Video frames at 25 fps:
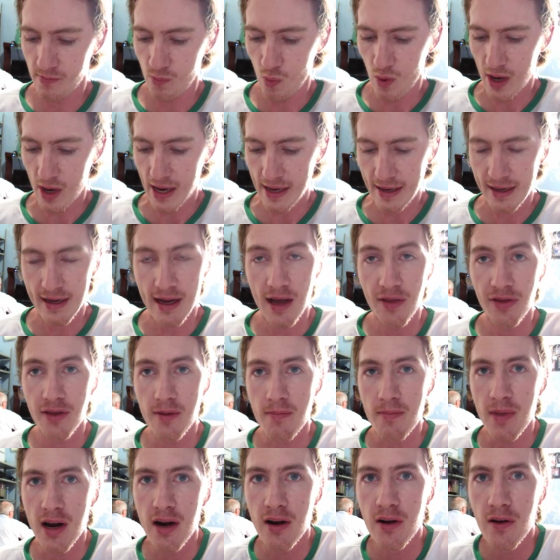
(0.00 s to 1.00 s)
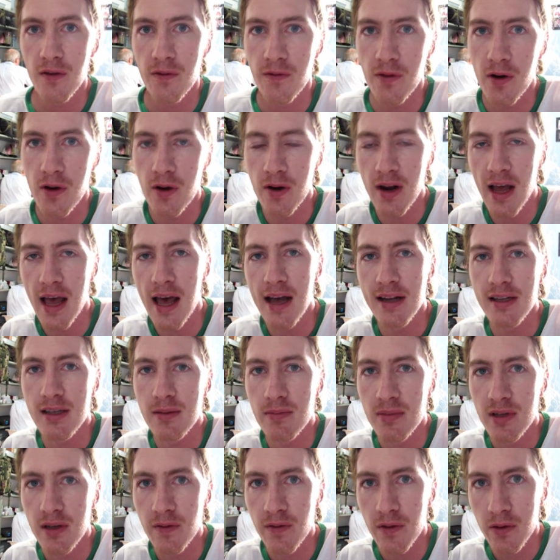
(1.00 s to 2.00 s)
Um, when I got the microphone, I had
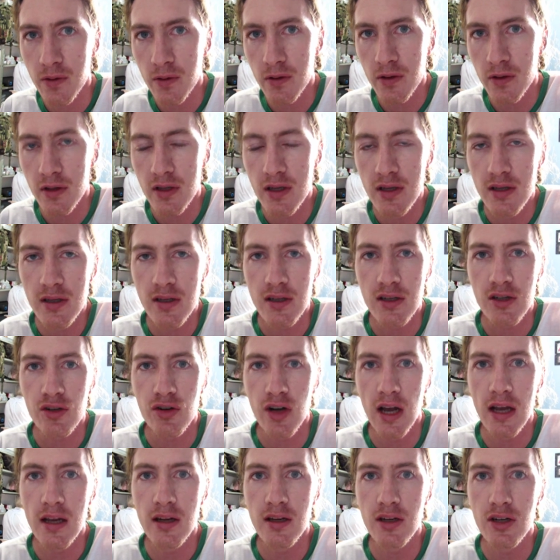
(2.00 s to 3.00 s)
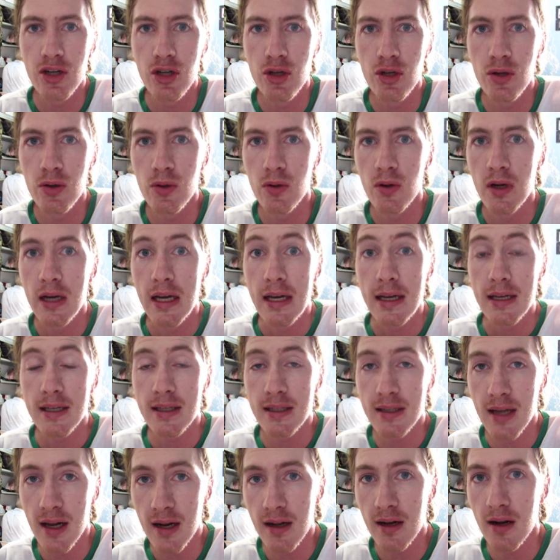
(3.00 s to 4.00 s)
some difficulties in trying to
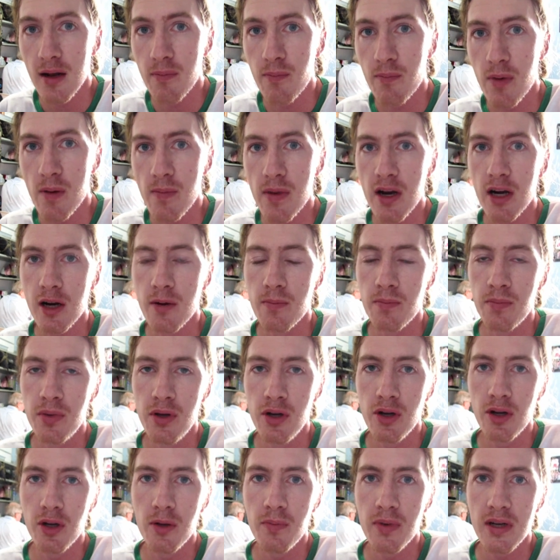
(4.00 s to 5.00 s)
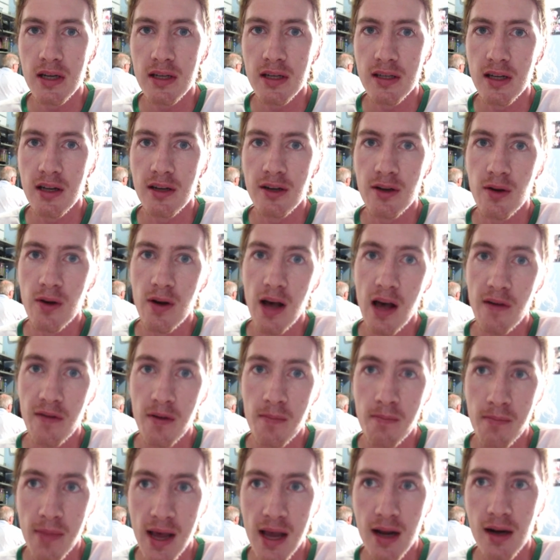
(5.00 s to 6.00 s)
set it up on my computer because I don't have a
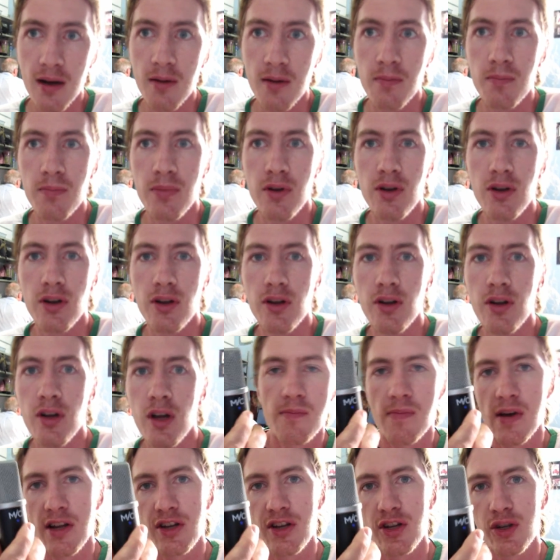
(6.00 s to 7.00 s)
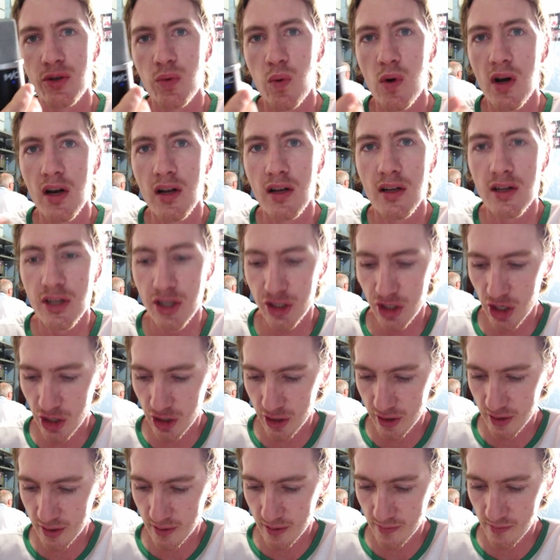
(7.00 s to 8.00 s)
Mac computer. Um, I just want to
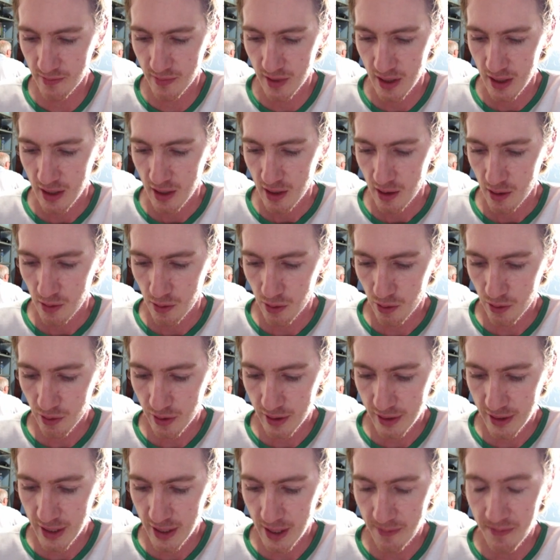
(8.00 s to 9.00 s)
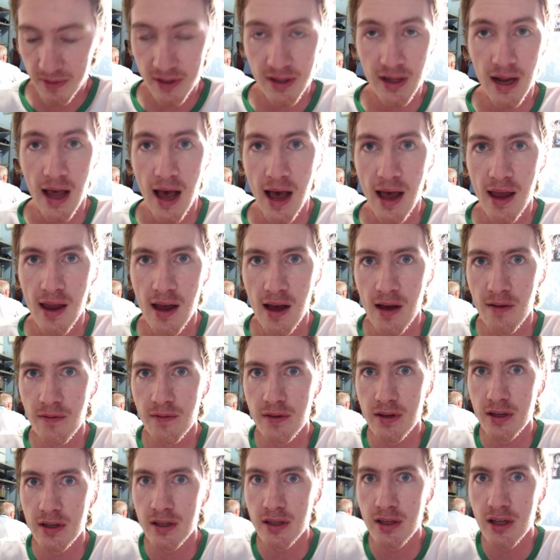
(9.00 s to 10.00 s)
share some little tips that I
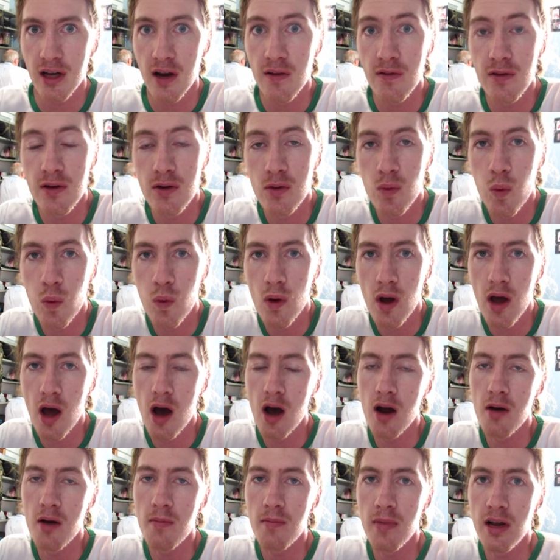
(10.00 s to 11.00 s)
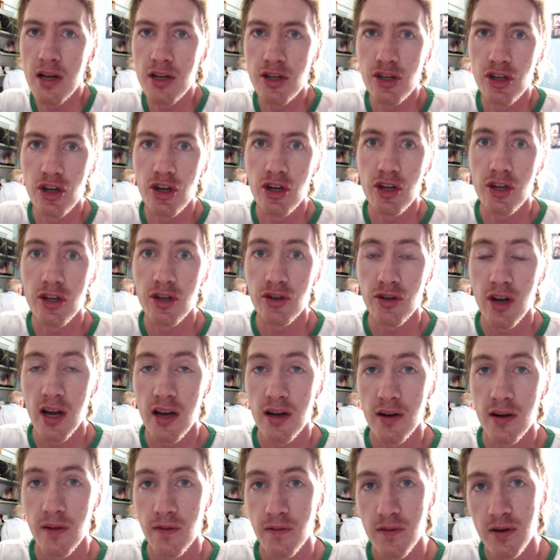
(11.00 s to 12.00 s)
have discovered on my journey
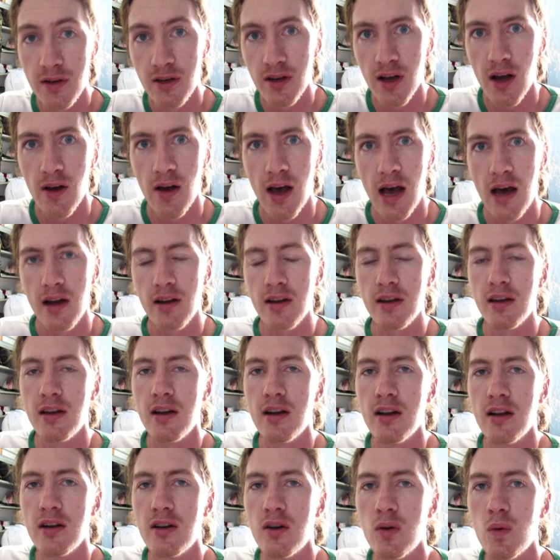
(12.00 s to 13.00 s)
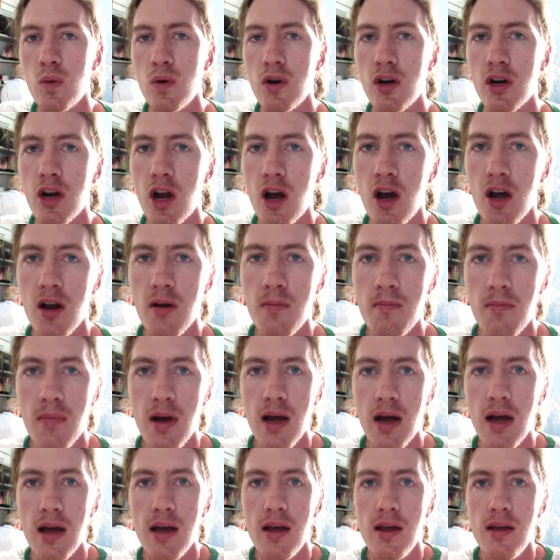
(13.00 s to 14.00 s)
trying to figure out how to get it to work on
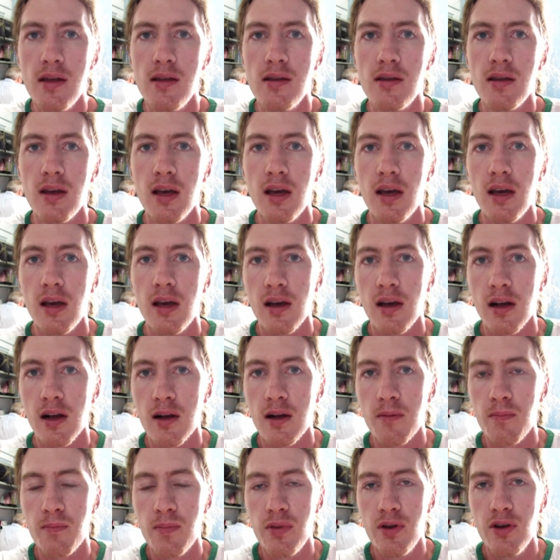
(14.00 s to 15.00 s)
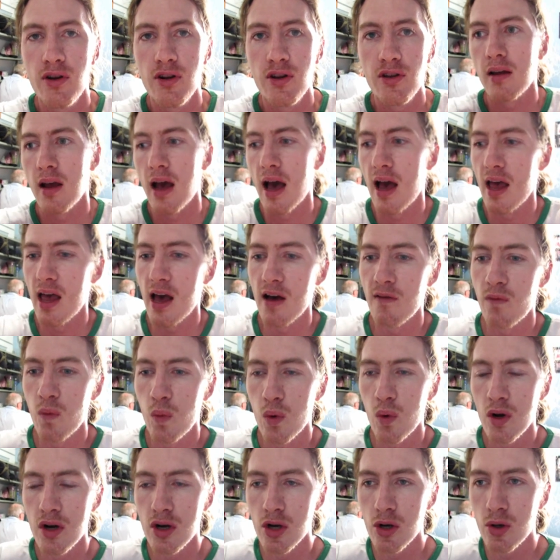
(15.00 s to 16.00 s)
my computer. I
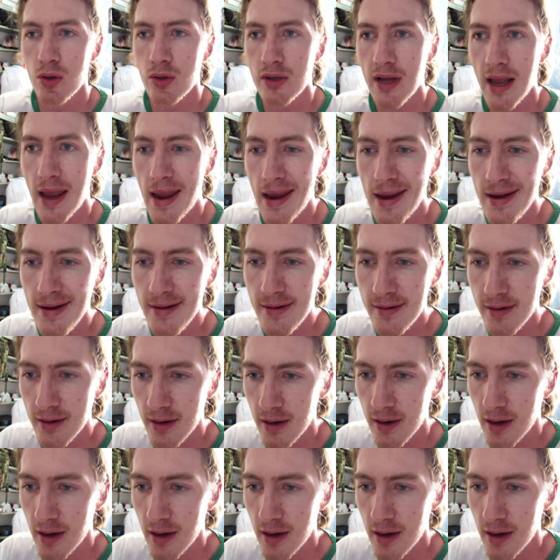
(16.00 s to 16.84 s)
have Windows 8.